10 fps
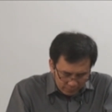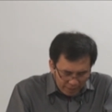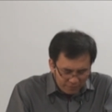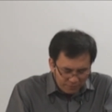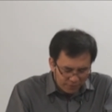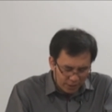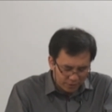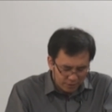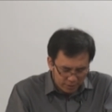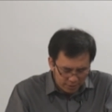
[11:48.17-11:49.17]
Heavenly
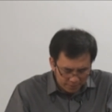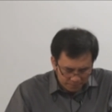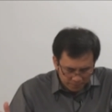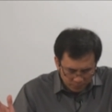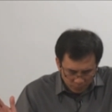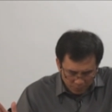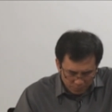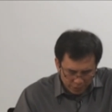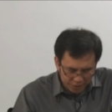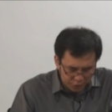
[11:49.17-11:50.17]
Father, we
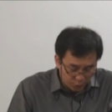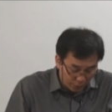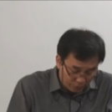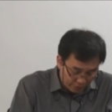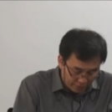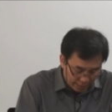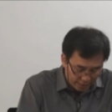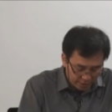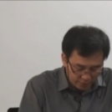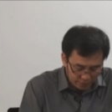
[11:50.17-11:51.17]
praise you and we
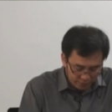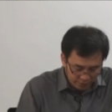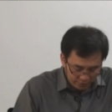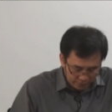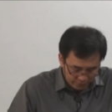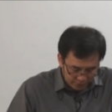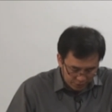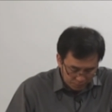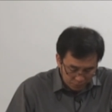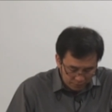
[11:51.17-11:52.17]
thank you for
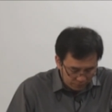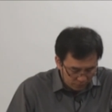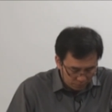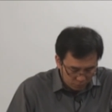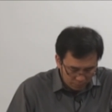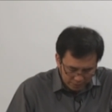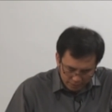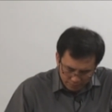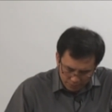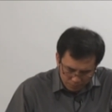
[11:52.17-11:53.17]
this beautiful
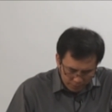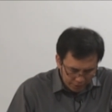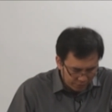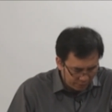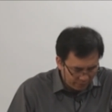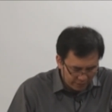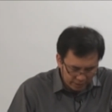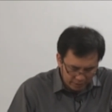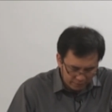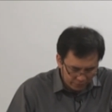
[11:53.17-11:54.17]
moment. We praise you and we
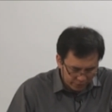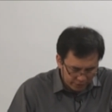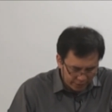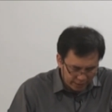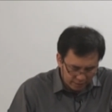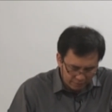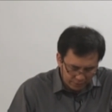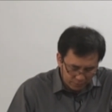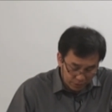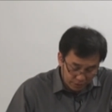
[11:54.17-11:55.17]
thank you for your great love
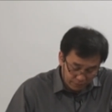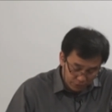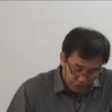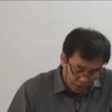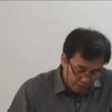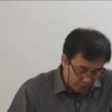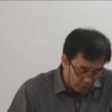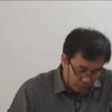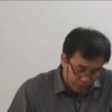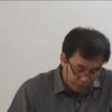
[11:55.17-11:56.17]
and mercy for sending
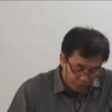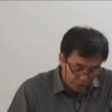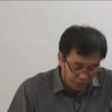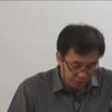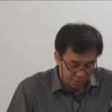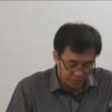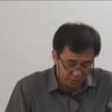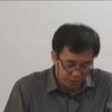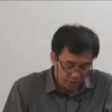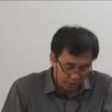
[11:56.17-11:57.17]
your only Son
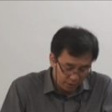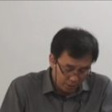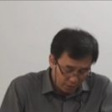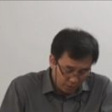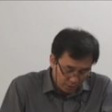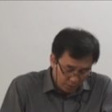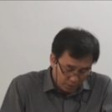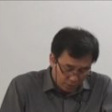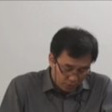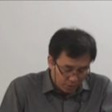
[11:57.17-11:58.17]
Jesus
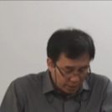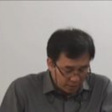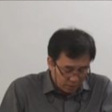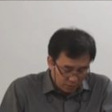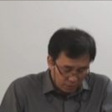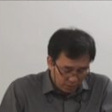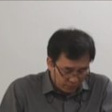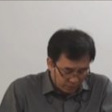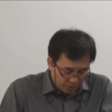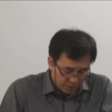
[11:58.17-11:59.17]
to die on the cross
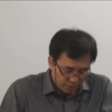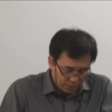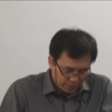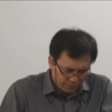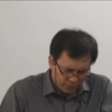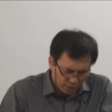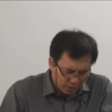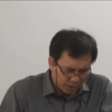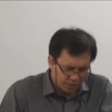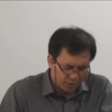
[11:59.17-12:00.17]
for us,
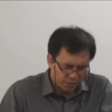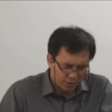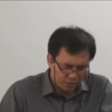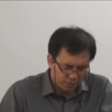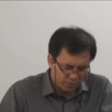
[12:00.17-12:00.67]
for us